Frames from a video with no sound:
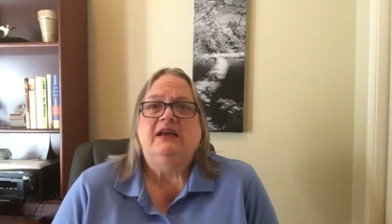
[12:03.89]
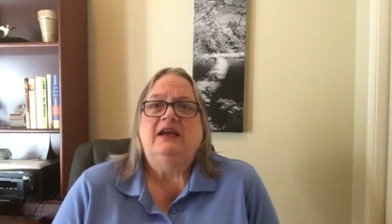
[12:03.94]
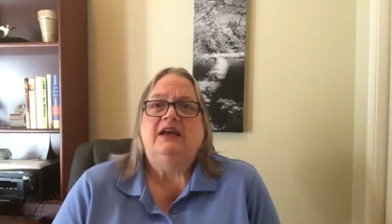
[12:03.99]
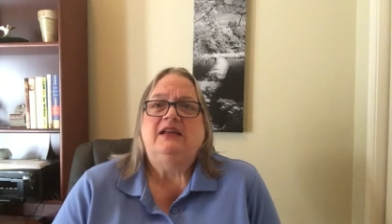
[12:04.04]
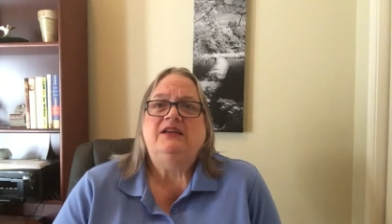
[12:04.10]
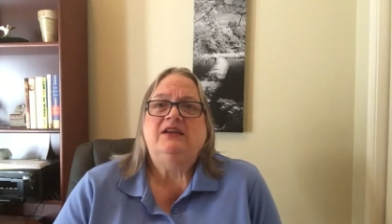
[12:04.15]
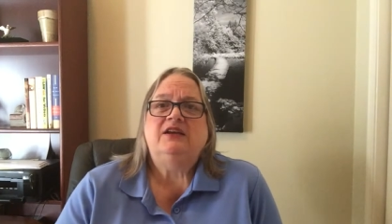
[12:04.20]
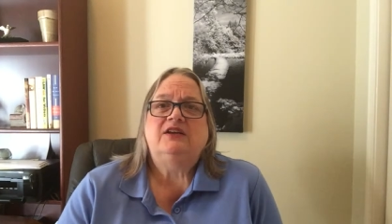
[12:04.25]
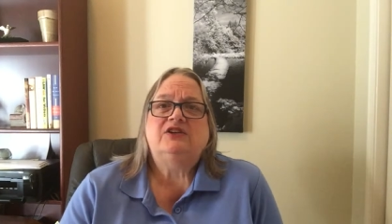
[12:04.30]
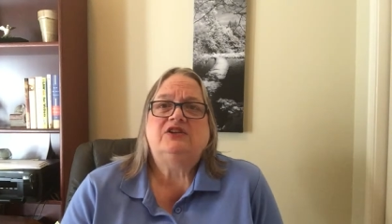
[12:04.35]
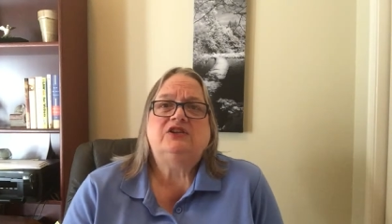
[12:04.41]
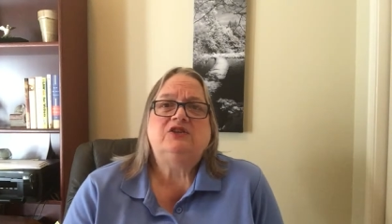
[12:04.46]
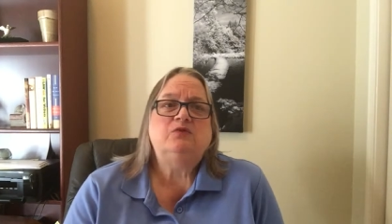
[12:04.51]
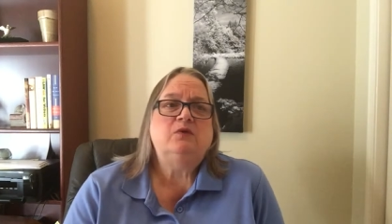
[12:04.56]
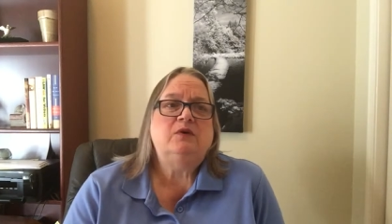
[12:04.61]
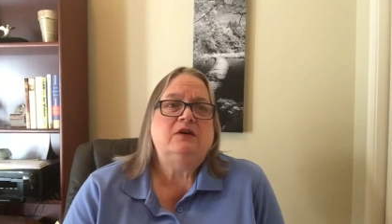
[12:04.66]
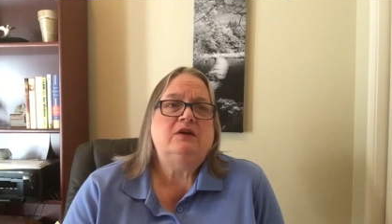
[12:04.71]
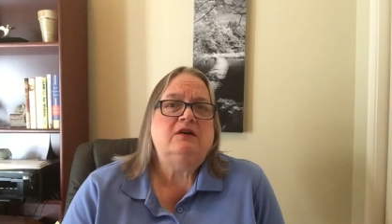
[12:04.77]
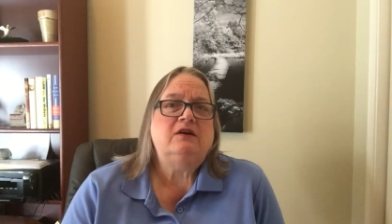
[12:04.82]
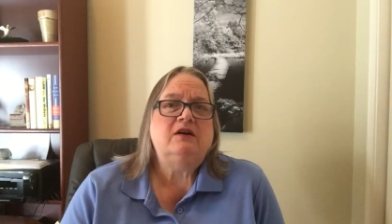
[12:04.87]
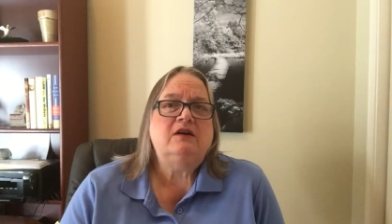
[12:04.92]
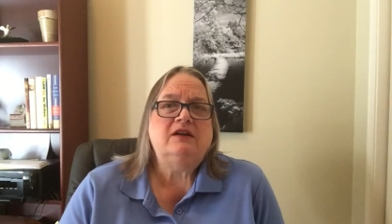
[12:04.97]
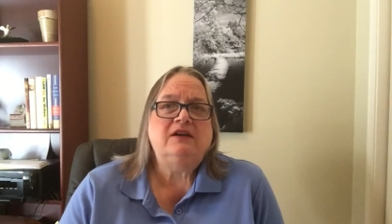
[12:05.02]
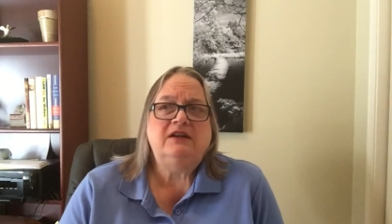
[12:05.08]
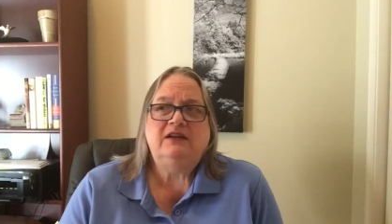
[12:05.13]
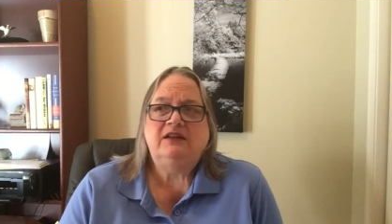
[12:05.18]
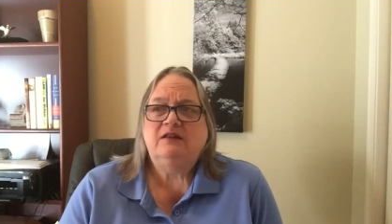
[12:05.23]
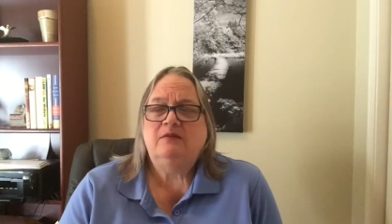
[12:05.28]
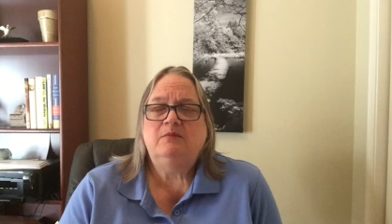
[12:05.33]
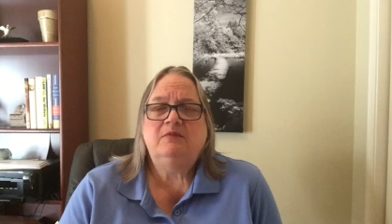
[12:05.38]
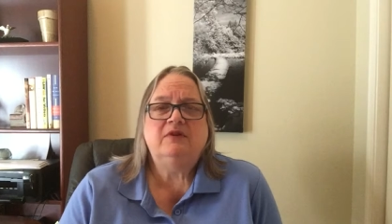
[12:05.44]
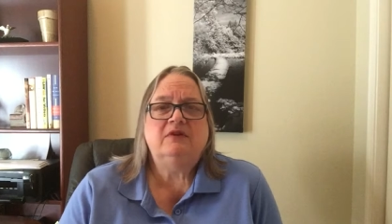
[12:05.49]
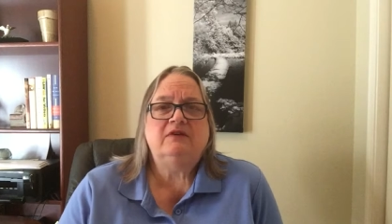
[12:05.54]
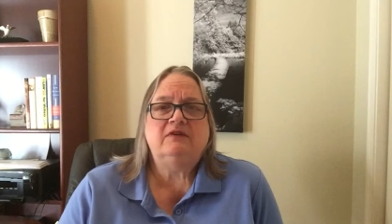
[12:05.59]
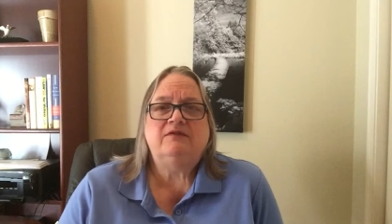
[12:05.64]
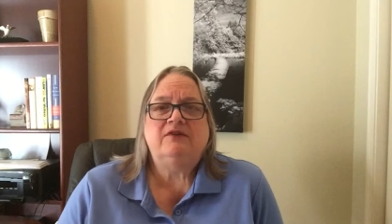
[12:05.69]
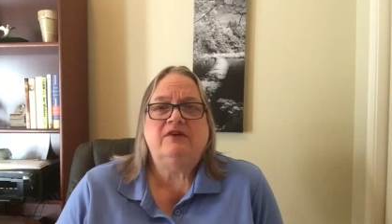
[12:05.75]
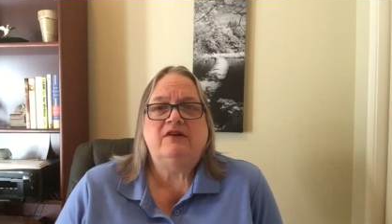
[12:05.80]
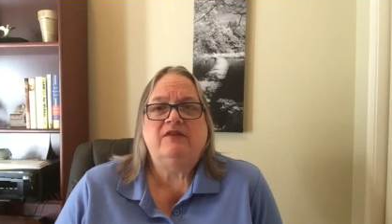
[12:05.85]
And yet she went on, and in the
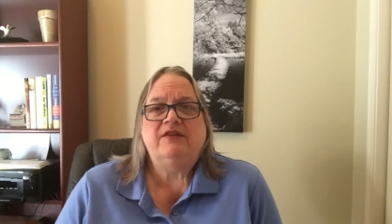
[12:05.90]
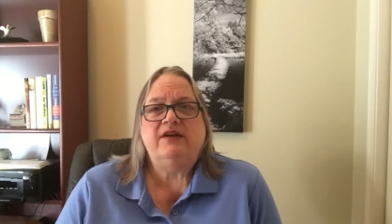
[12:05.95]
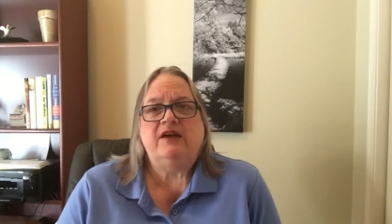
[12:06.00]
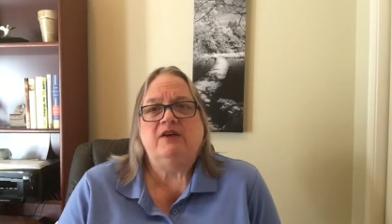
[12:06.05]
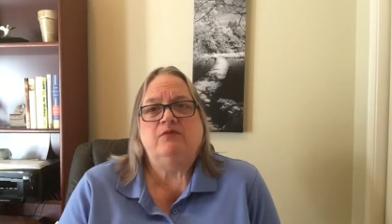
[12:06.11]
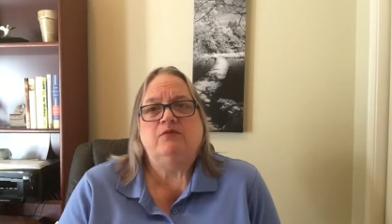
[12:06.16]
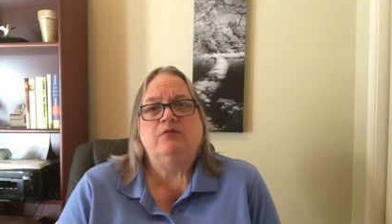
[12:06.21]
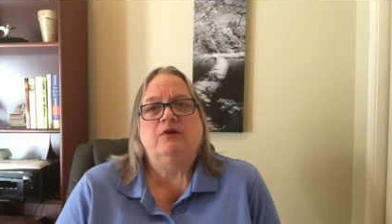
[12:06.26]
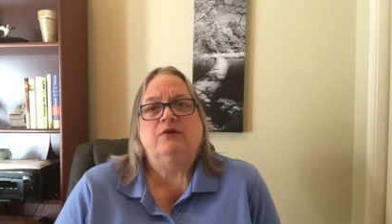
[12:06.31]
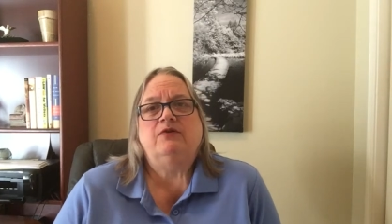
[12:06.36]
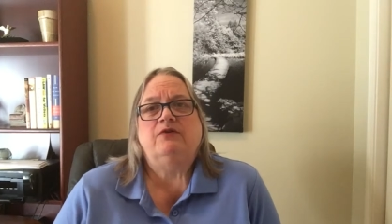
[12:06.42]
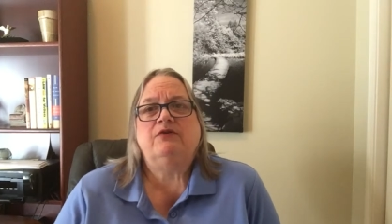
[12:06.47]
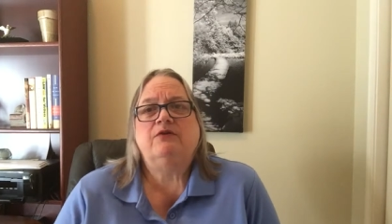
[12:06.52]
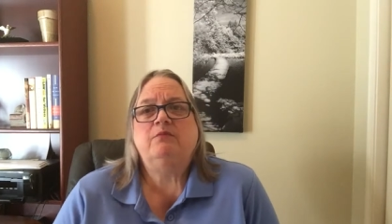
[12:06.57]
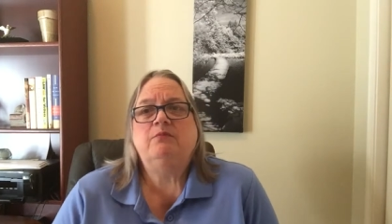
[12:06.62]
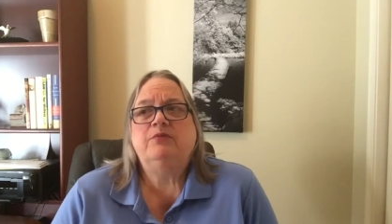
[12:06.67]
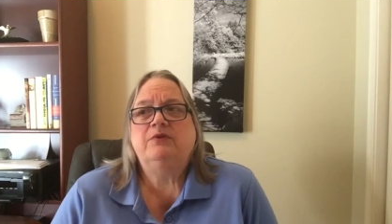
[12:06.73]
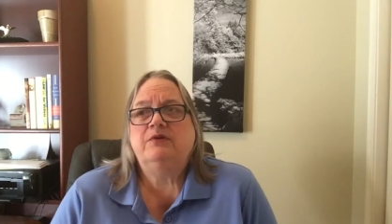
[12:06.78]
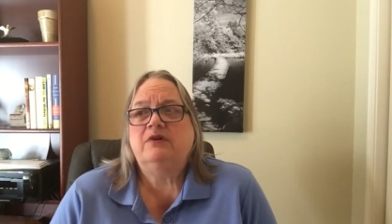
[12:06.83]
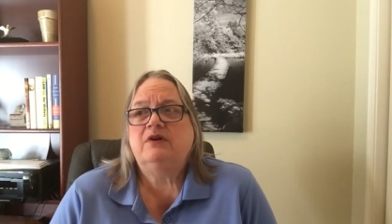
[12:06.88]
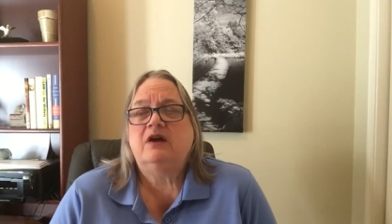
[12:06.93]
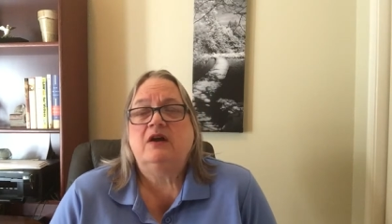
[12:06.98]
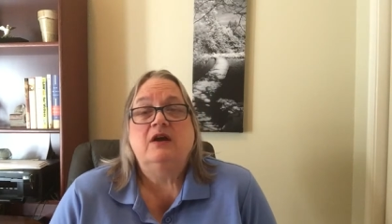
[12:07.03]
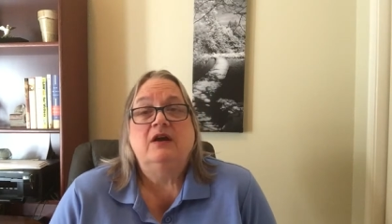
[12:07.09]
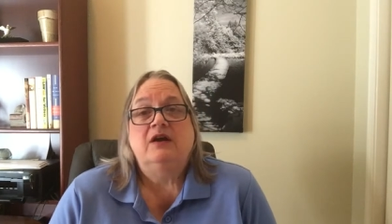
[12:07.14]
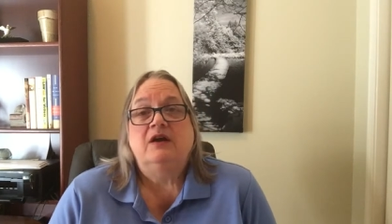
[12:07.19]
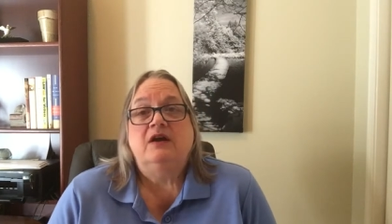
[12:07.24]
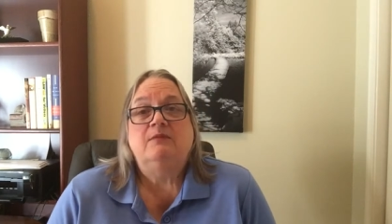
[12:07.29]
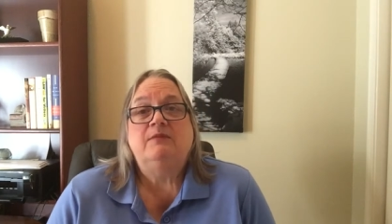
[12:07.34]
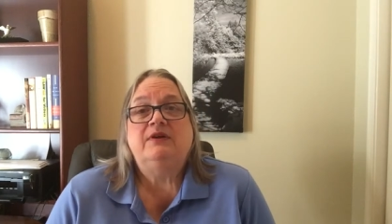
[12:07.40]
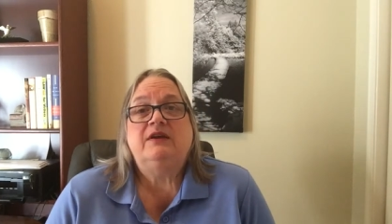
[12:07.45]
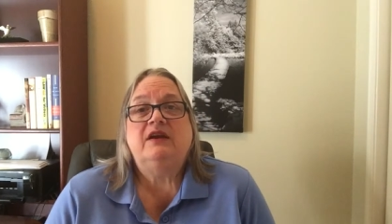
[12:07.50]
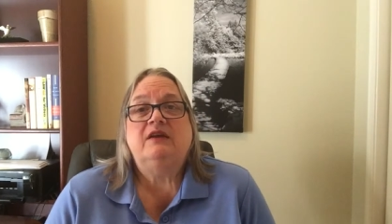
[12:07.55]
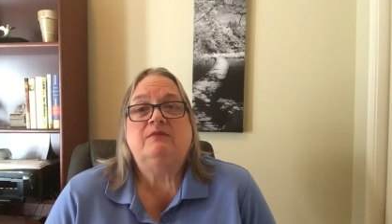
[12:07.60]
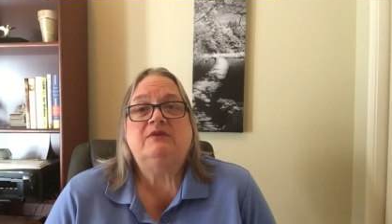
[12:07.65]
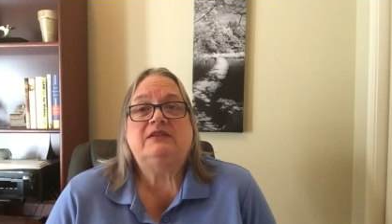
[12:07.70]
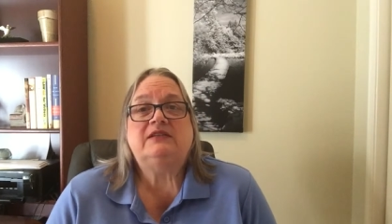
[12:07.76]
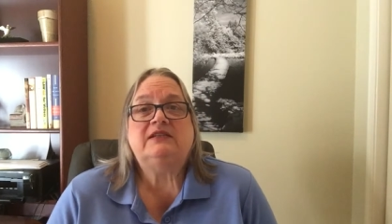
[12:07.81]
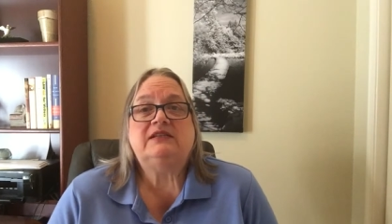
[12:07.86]
middle of all that, wrote her book and
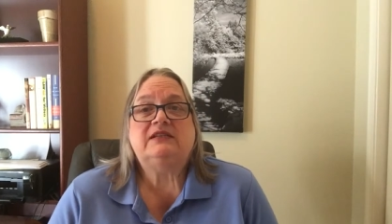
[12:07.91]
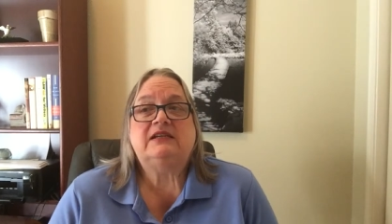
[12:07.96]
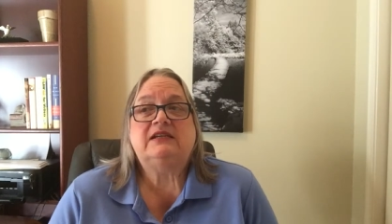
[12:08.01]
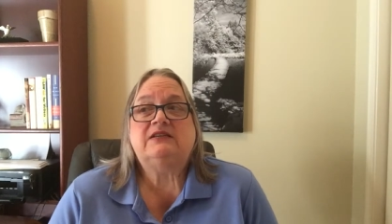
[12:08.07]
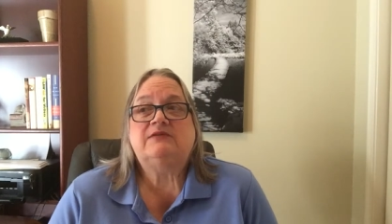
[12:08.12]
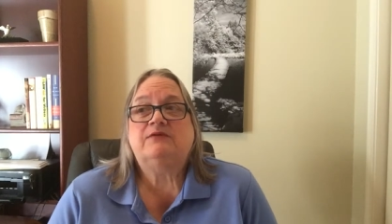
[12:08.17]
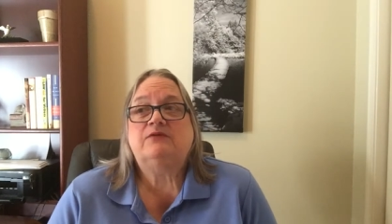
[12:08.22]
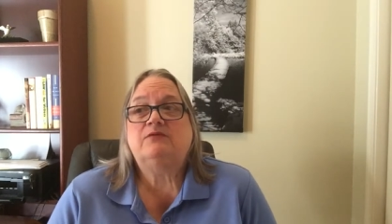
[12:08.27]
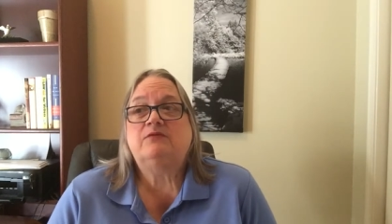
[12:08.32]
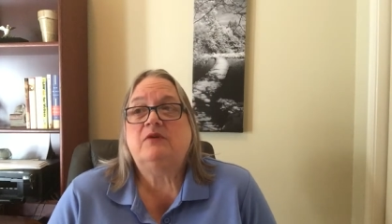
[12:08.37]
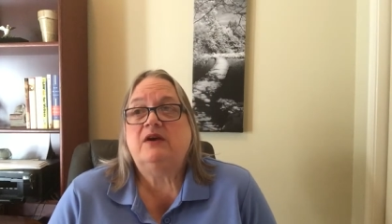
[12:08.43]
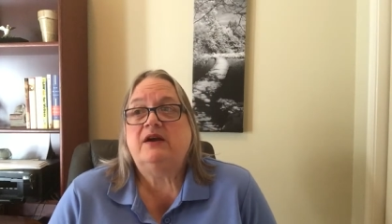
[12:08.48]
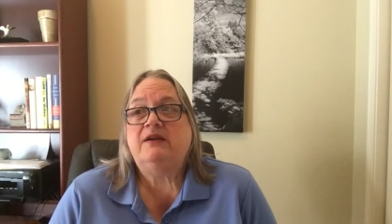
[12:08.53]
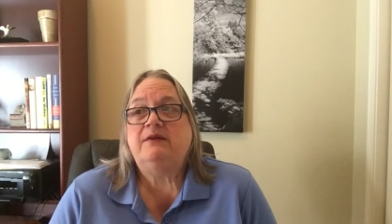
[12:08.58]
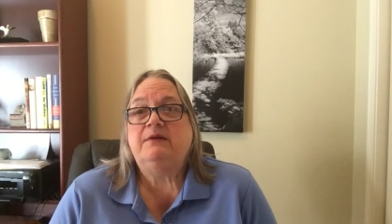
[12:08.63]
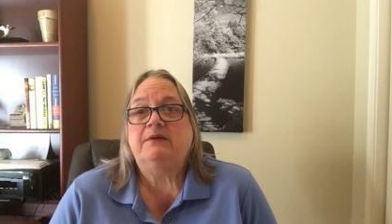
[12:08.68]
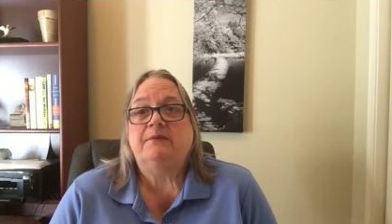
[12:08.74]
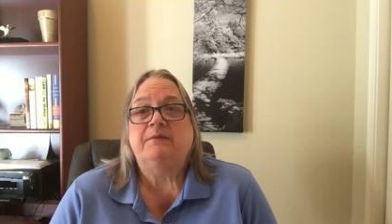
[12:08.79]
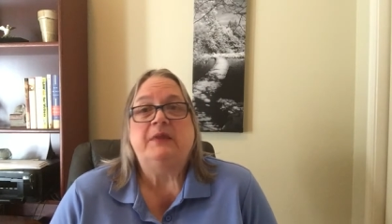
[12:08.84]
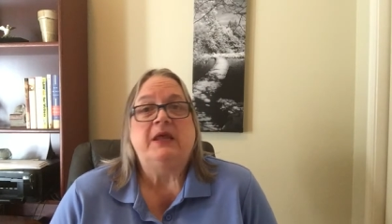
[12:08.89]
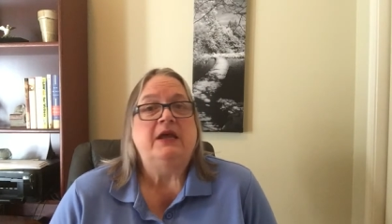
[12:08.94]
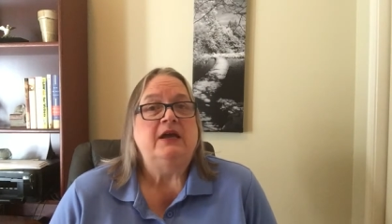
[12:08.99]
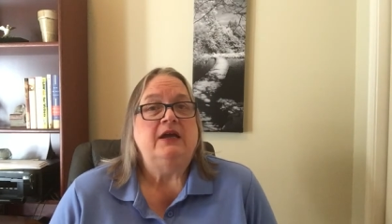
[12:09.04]
became a successful writer.